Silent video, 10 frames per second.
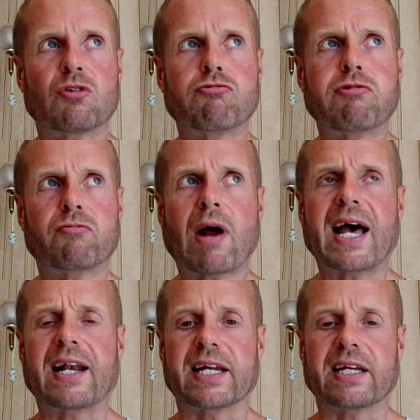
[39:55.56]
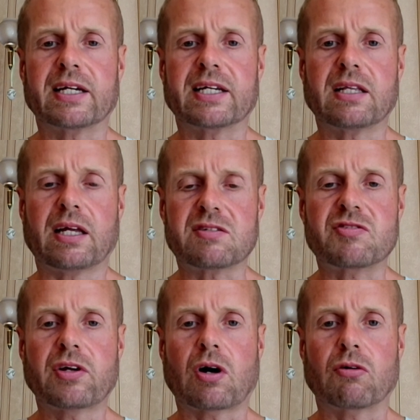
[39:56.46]
R- rarely. It's
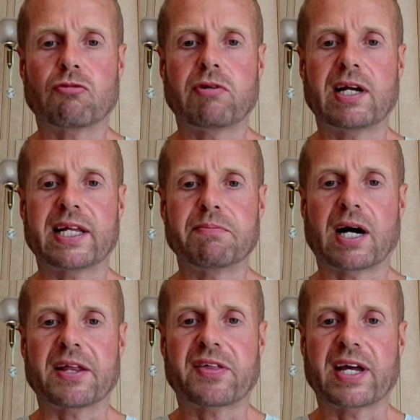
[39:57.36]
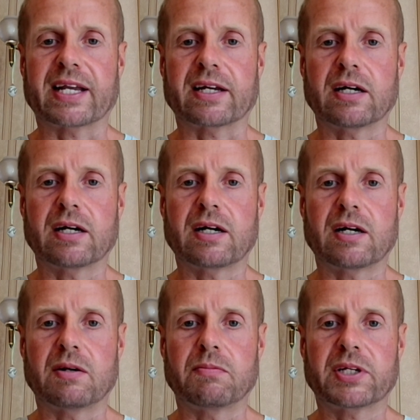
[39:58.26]
not really my thing.
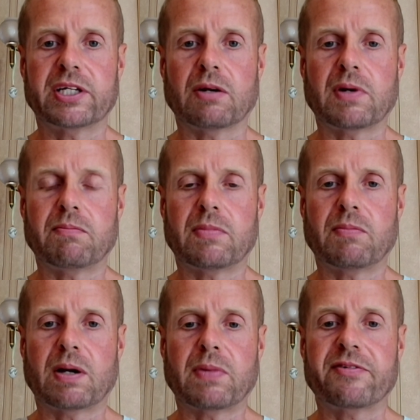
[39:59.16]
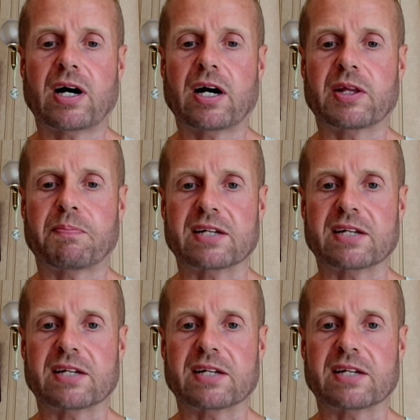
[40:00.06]
Um, you know, my, my, father